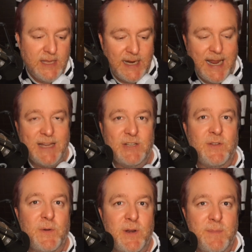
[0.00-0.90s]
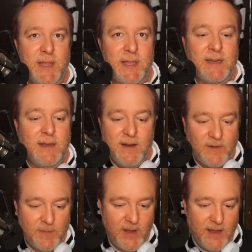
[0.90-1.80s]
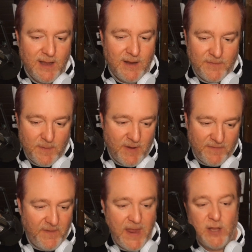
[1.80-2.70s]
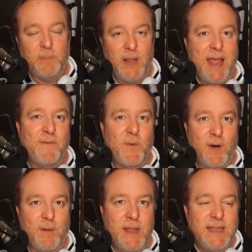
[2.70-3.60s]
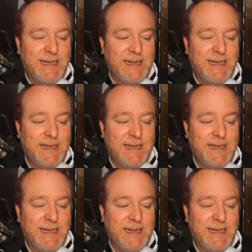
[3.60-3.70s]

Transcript: You got your $30 million from a failed platform.